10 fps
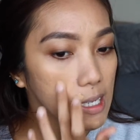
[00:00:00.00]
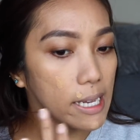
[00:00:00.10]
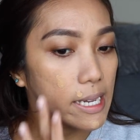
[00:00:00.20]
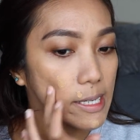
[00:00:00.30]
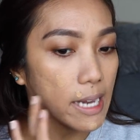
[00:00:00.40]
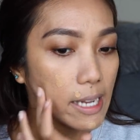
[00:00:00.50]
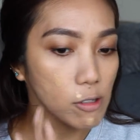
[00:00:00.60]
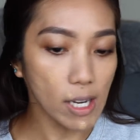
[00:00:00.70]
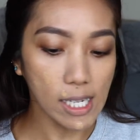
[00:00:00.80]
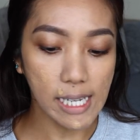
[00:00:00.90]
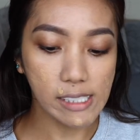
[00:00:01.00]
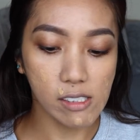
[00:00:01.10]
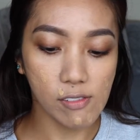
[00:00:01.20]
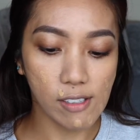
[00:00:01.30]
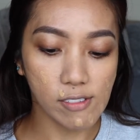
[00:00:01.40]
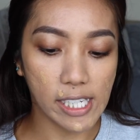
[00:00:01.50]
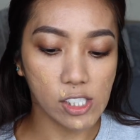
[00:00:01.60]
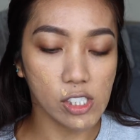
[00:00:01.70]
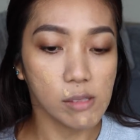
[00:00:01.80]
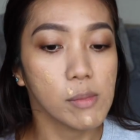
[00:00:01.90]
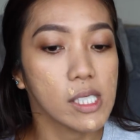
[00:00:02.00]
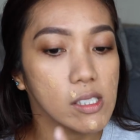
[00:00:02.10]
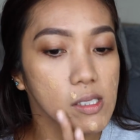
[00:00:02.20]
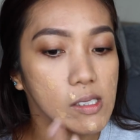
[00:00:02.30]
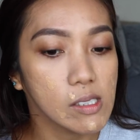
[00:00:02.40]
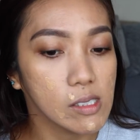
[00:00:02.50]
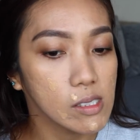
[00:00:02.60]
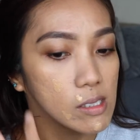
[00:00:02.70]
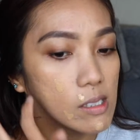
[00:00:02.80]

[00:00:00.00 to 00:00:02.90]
And I quite like this foundation because